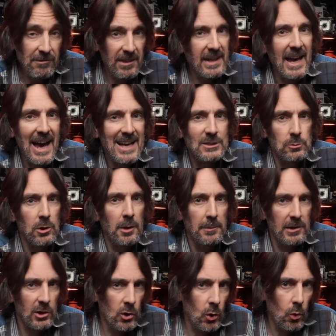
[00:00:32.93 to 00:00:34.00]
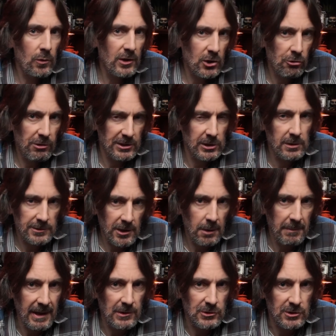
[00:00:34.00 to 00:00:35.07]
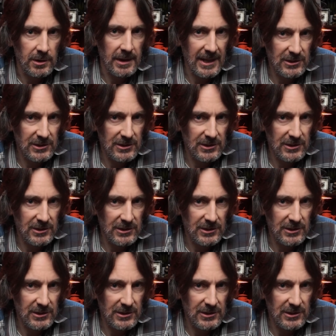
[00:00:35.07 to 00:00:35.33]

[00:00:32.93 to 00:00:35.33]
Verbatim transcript: Everything has what I'm going to call the critical dimension.